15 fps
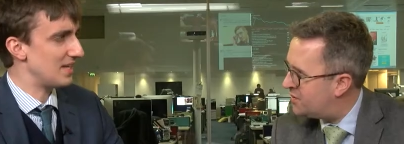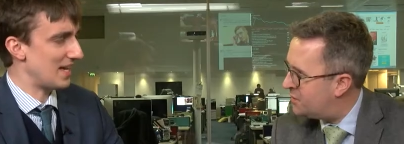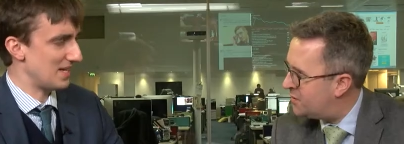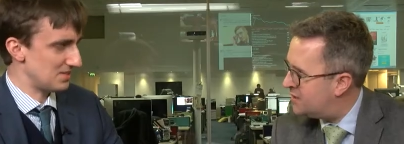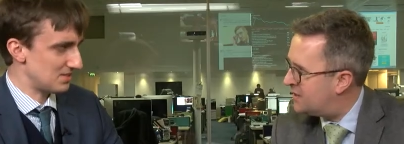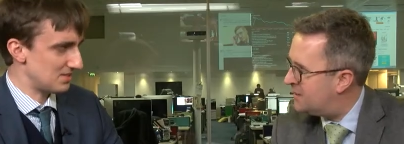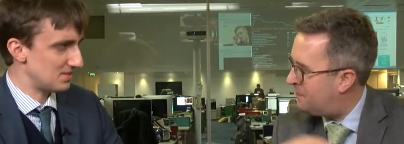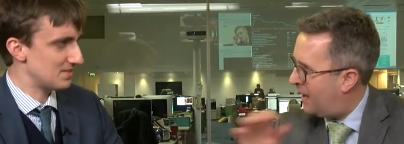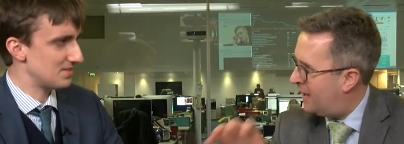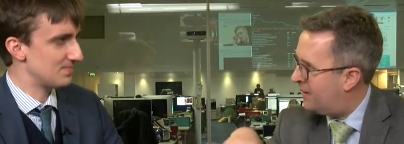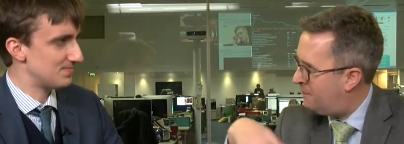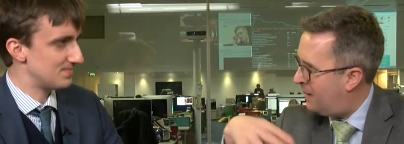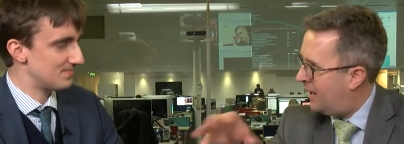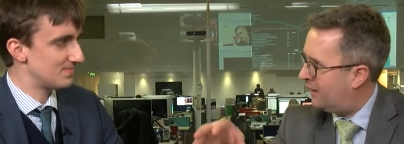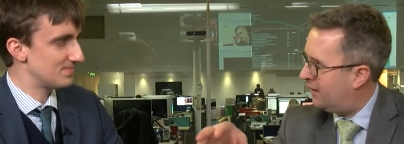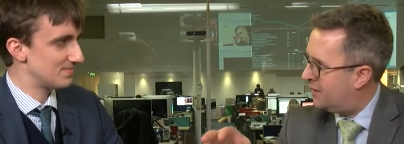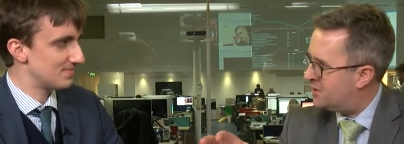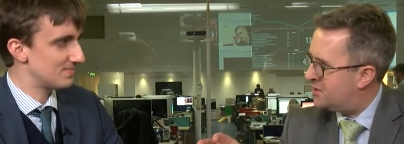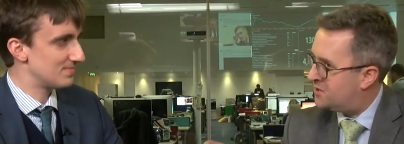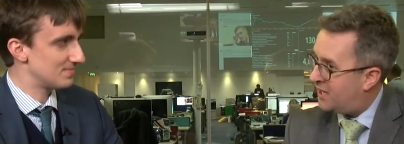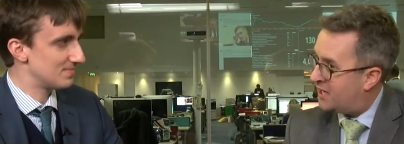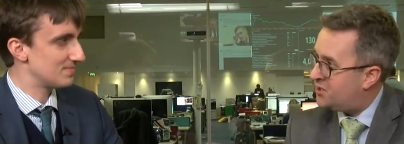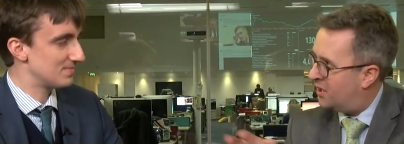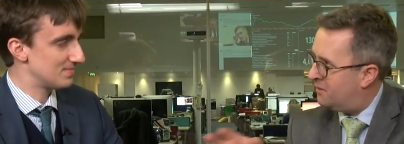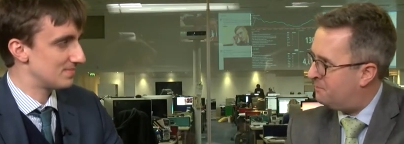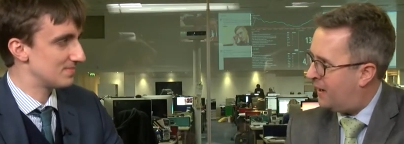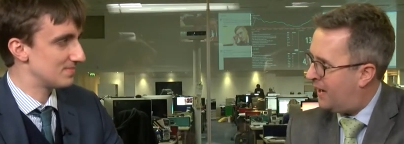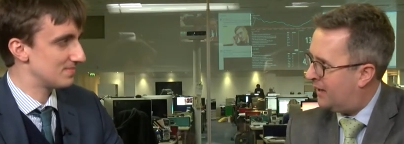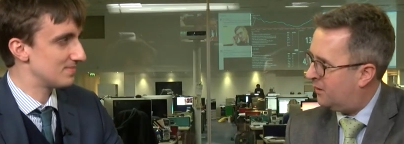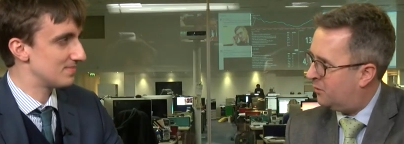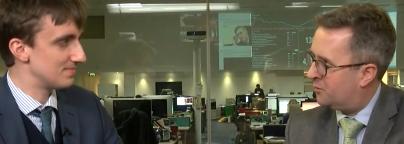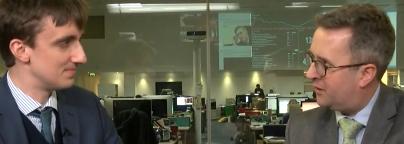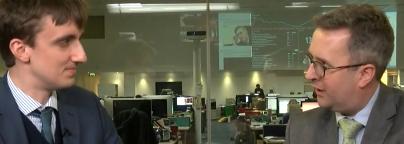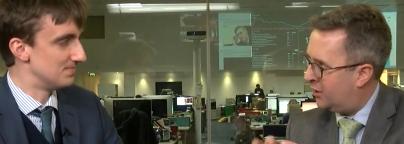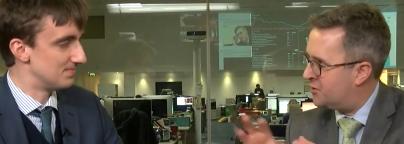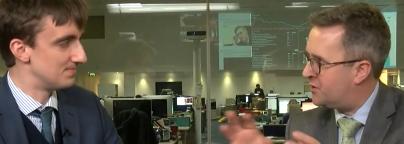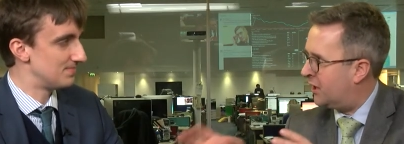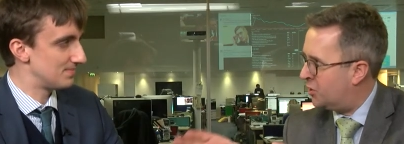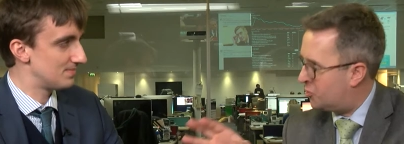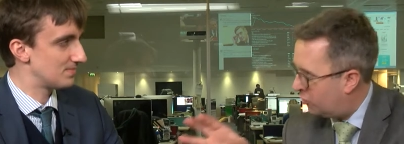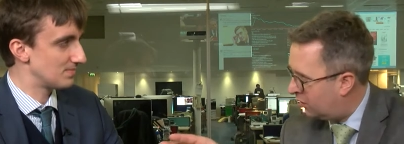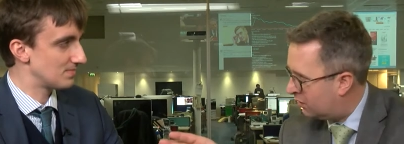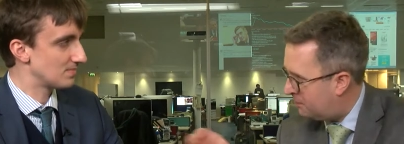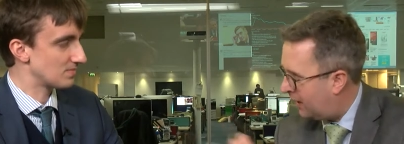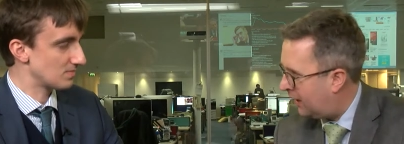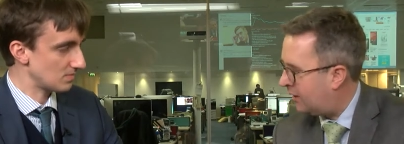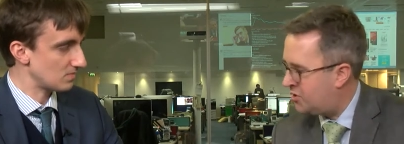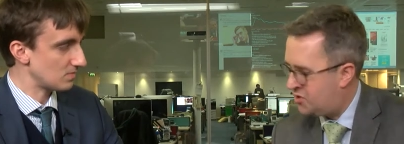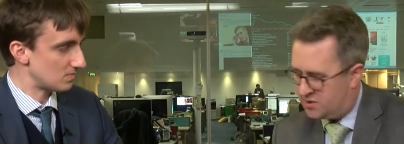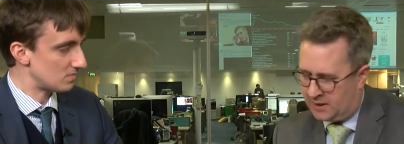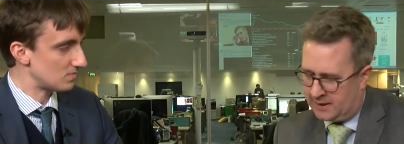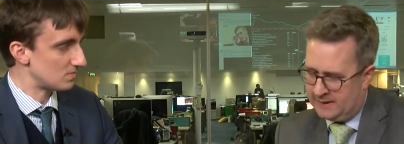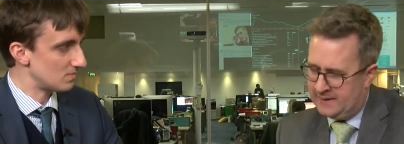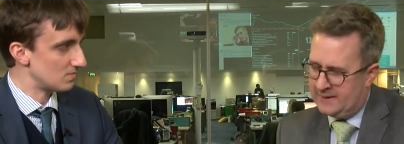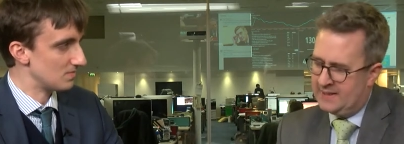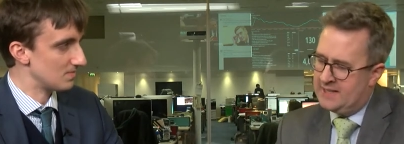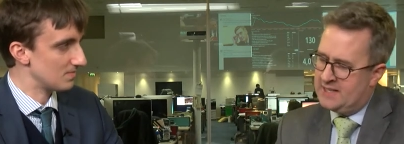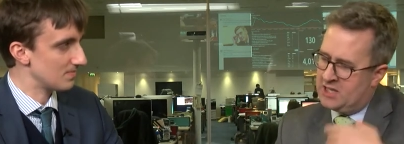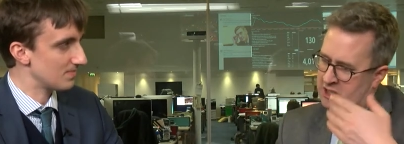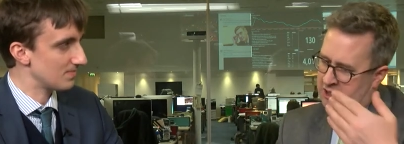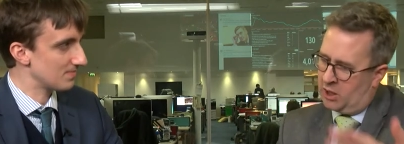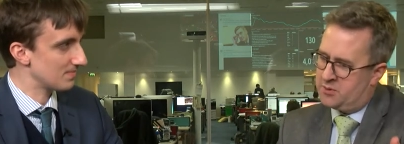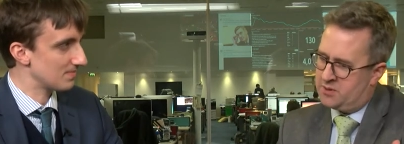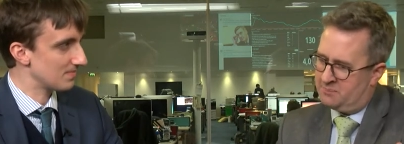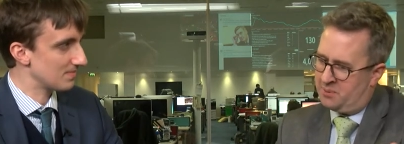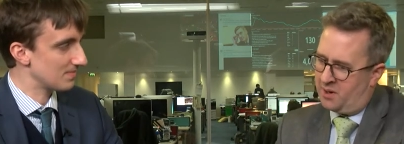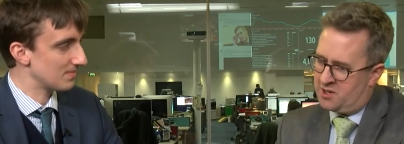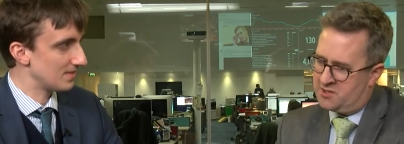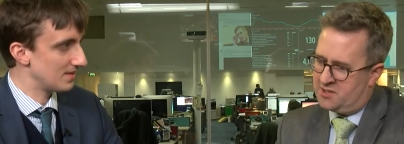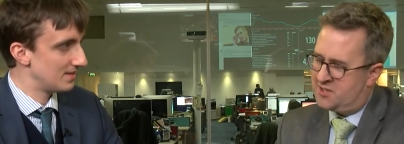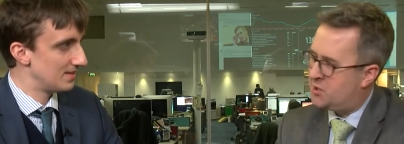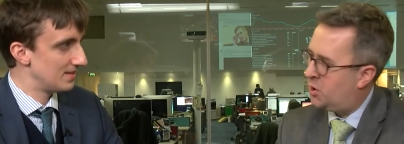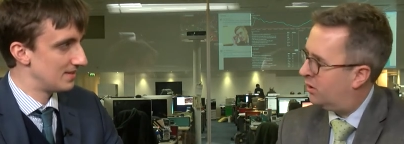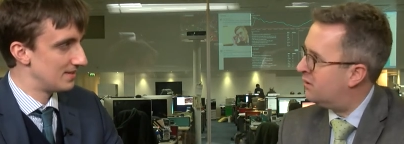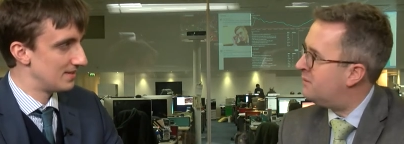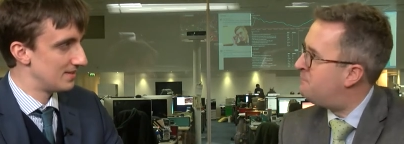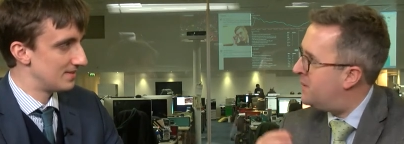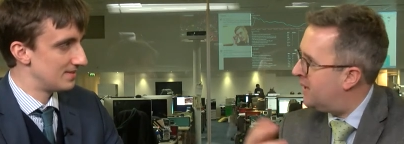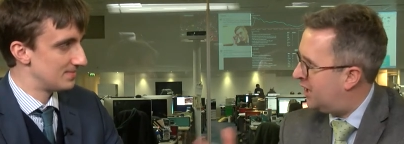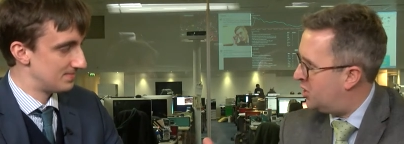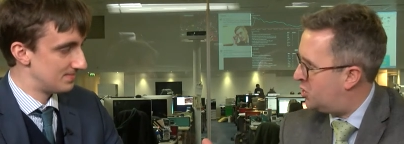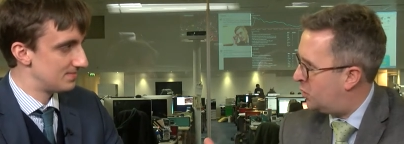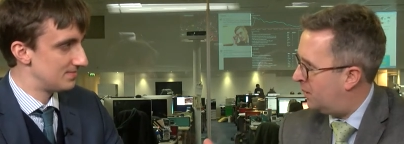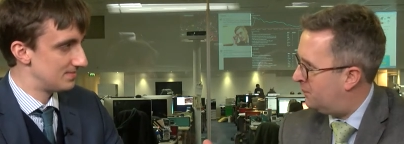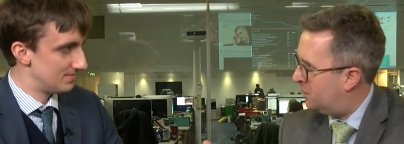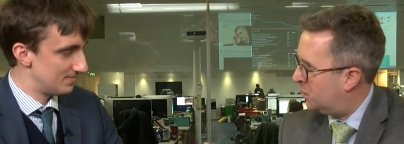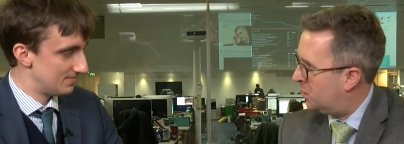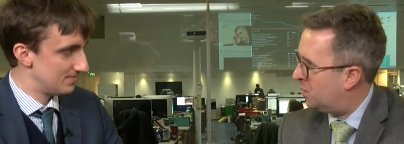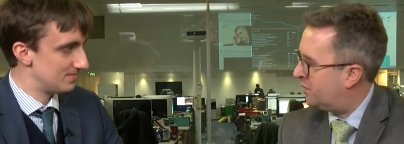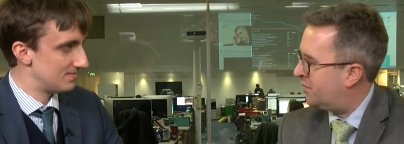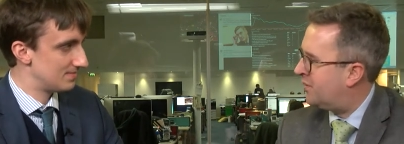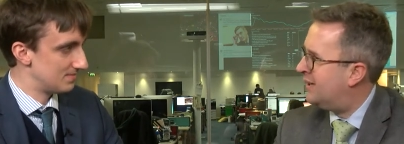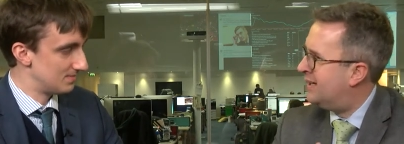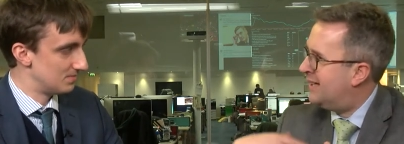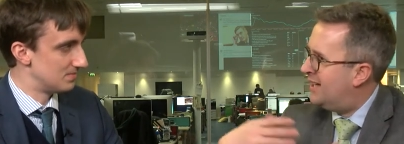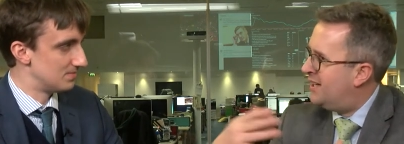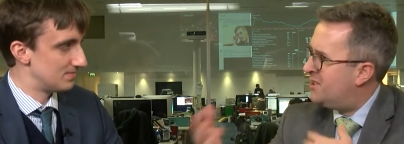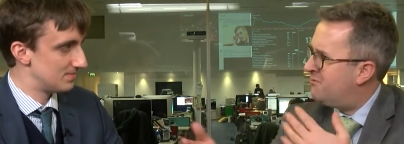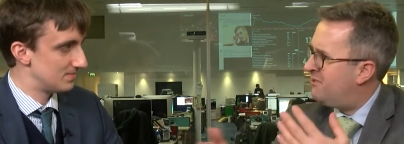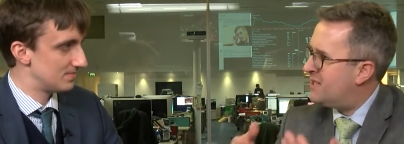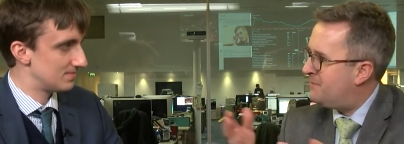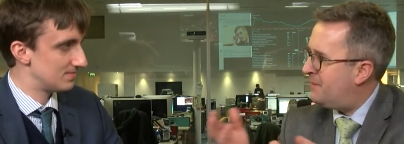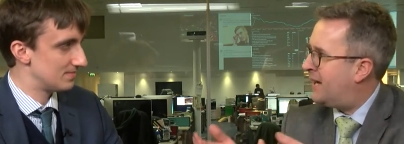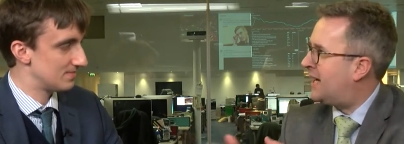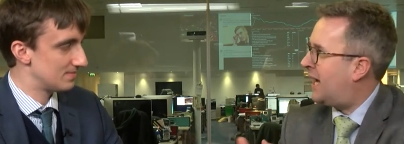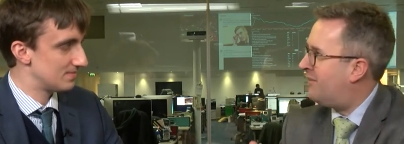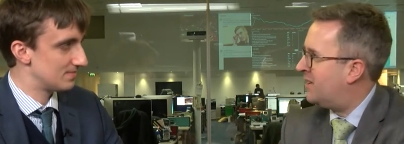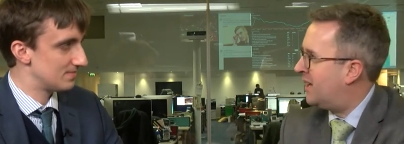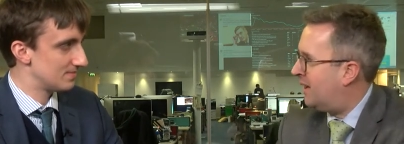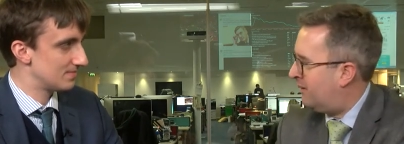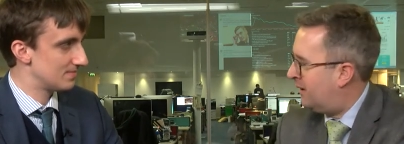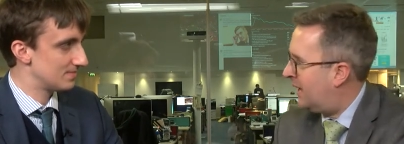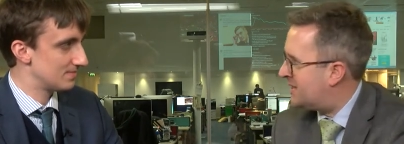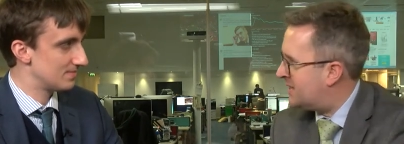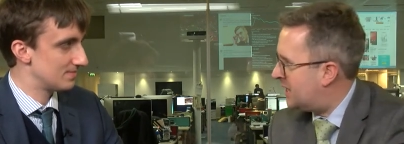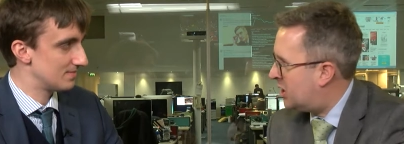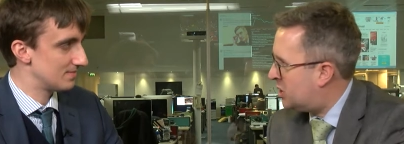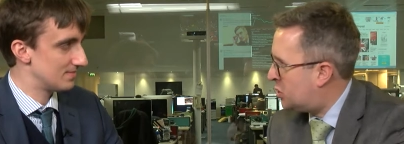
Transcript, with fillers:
Speaker 1: yes. which is about the bank. It's a state-owned bank or state, mm. state-controlled bank, I should say closing branches in Scotland, big issue up north. Mm. Theresa May gave a kind of classic